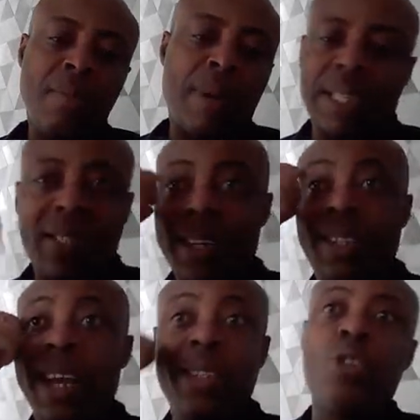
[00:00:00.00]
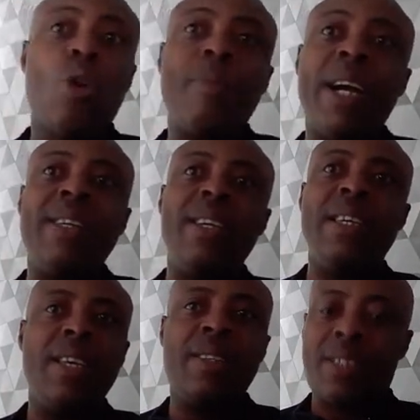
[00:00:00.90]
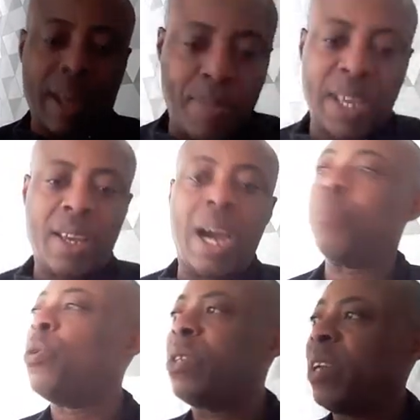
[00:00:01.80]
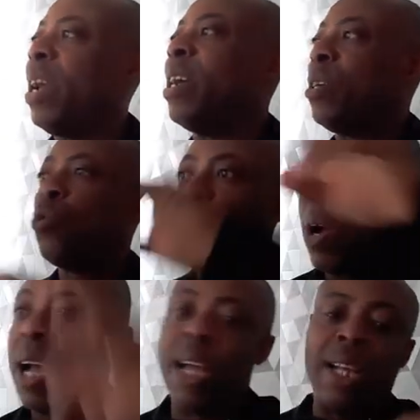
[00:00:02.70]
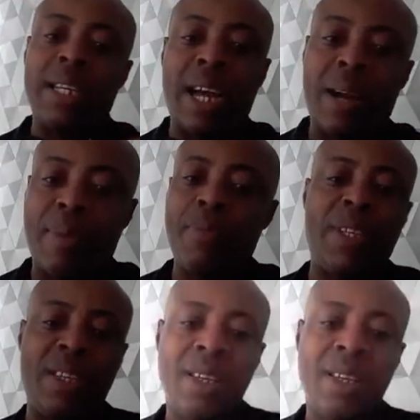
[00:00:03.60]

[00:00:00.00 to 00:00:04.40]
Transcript: but ya decide to throw my nyi sebi abrotire ya yetu kwan ya nyina ya badi